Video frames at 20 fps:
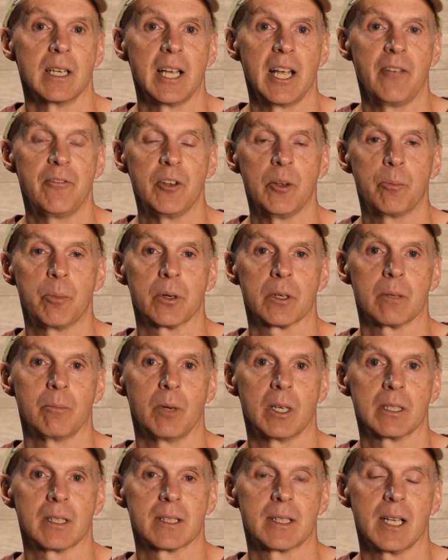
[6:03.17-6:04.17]
if you put them
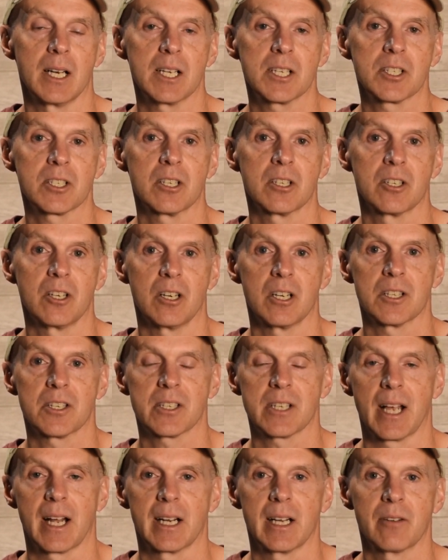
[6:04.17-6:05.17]
on a dusk to dawn
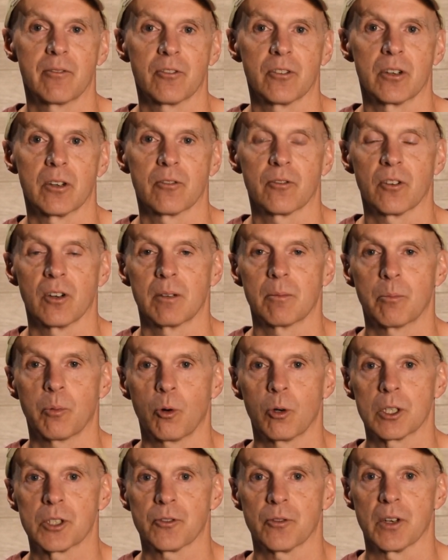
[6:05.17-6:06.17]
setting for your front
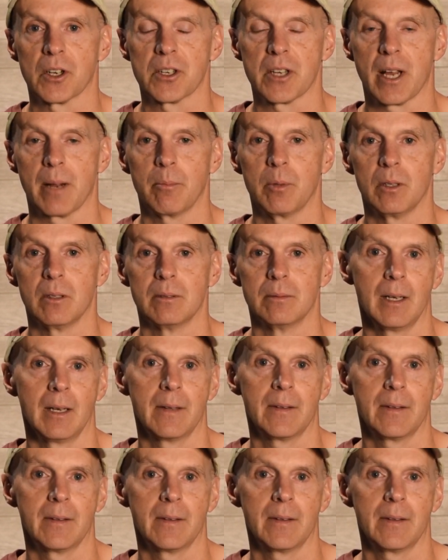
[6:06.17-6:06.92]
porch, for example.